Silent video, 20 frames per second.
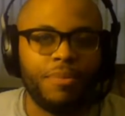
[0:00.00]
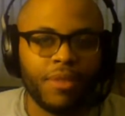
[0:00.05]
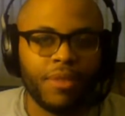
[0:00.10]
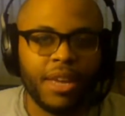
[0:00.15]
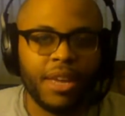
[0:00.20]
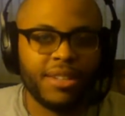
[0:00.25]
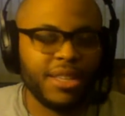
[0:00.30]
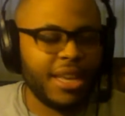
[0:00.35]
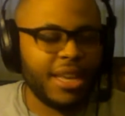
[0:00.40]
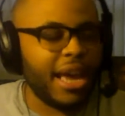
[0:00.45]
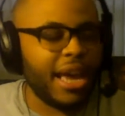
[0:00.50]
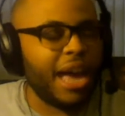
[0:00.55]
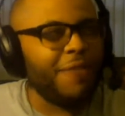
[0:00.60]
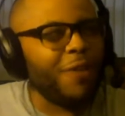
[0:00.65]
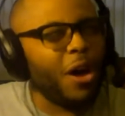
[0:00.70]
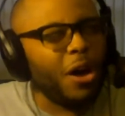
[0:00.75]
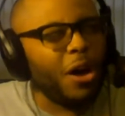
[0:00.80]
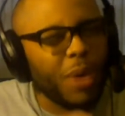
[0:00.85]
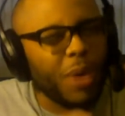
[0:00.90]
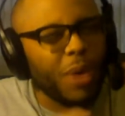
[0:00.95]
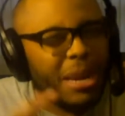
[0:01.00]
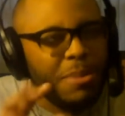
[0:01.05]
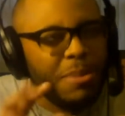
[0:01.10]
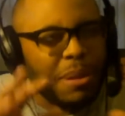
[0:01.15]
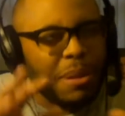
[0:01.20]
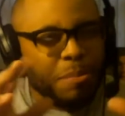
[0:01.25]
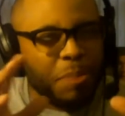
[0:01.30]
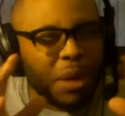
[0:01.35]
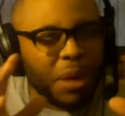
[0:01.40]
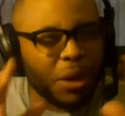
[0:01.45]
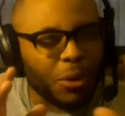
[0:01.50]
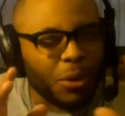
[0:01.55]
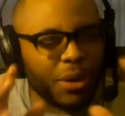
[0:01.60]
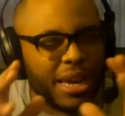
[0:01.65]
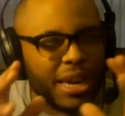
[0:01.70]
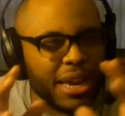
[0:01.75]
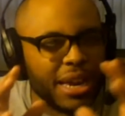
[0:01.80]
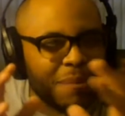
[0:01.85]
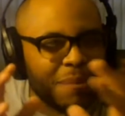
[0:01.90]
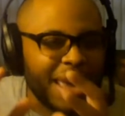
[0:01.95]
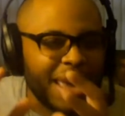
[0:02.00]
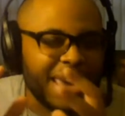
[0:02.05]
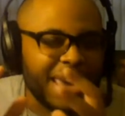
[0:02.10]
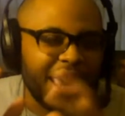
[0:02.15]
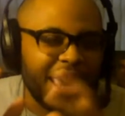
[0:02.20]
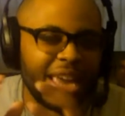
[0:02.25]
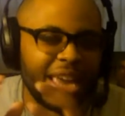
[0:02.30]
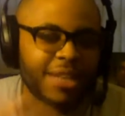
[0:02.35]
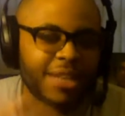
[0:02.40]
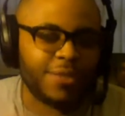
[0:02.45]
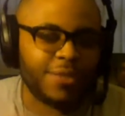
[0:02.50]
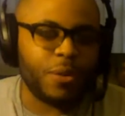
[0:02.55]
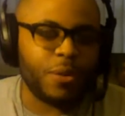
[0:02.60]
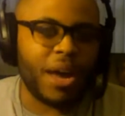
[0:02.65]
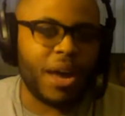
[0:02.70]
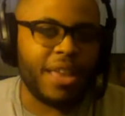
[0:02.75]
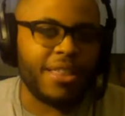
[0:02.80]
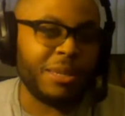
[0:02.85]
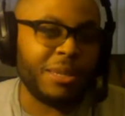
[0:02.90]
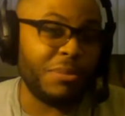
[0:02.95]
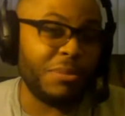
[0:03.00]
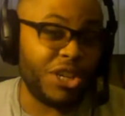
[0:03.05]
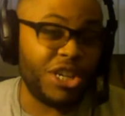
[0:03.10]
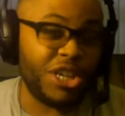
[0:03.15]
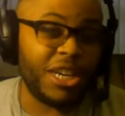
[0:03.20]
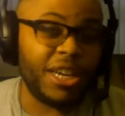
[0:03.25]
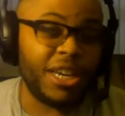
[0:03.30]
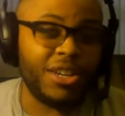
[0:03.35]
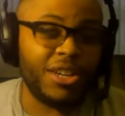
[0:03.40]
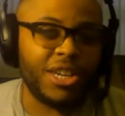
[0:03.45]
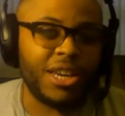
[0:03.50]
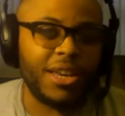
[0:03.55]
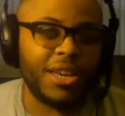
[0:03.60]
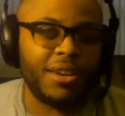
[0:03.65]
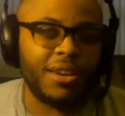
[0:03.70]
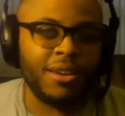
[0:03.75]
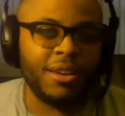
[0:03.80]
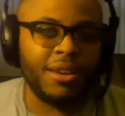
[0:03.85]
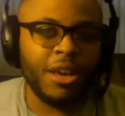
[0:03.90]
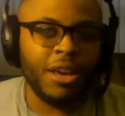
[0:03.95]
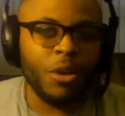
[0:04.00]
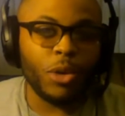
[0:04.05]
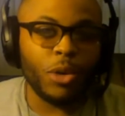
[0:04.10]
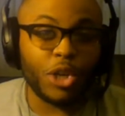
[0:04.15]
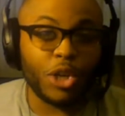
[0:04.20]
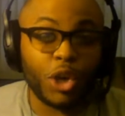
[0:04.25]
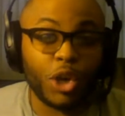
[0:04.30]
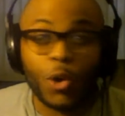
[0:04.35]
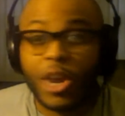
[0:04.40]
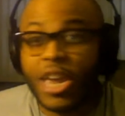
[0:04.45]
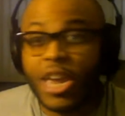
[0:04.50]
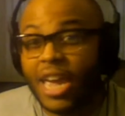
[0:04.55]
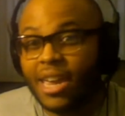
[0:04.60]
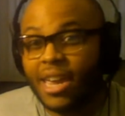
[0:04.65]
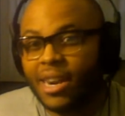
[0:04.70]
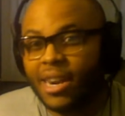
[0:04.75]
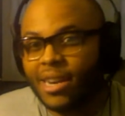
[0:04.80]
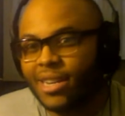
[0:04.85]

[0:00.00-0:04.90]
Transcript: And see, I've already been building up my case for why this machine shit was created